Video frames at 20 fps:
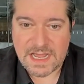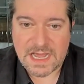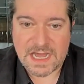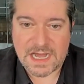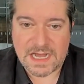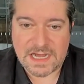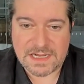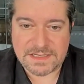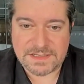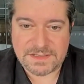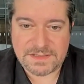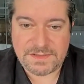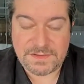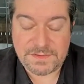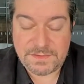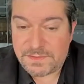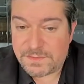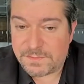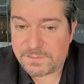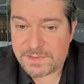uh, you,
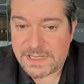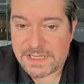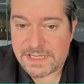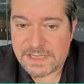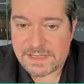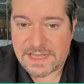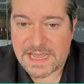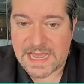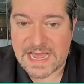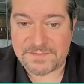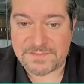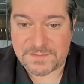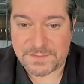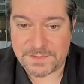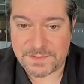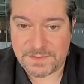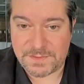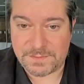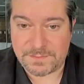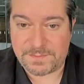you, need after
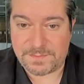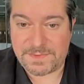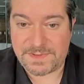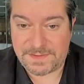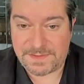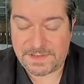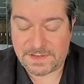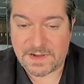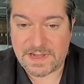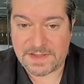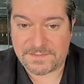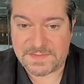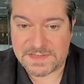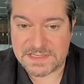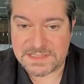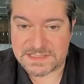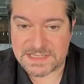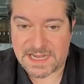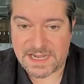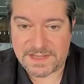you, you know, have
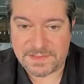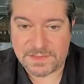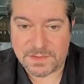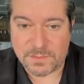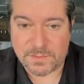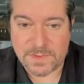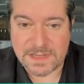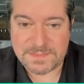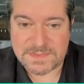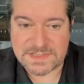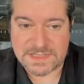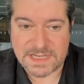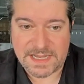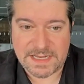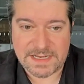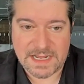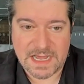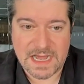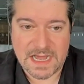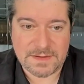designed the
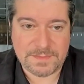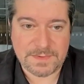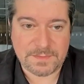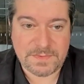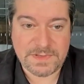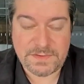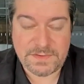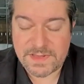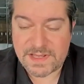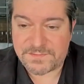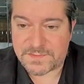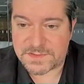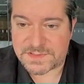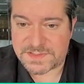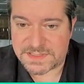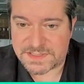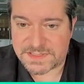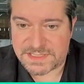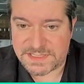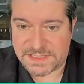website. Um, and we do that for
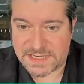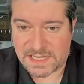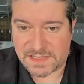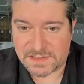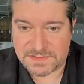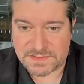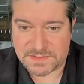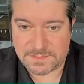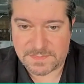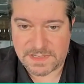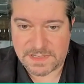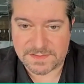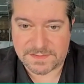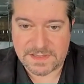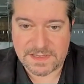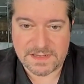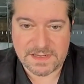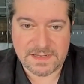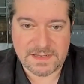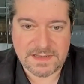$16 a month
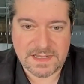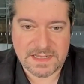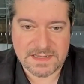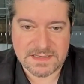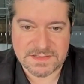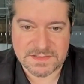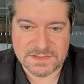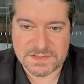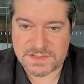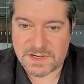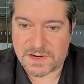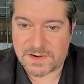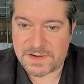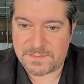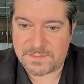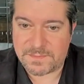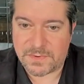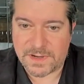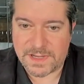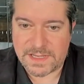uh, as a
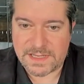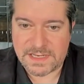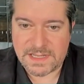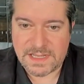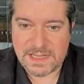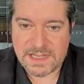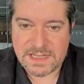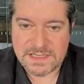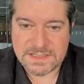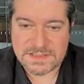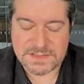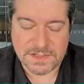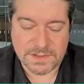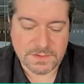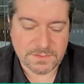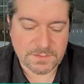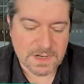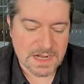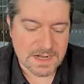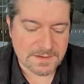starting point.
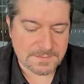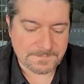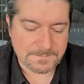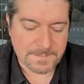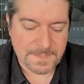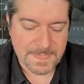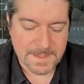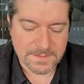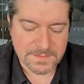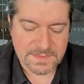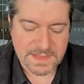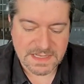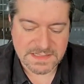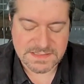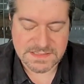So, um, you know, that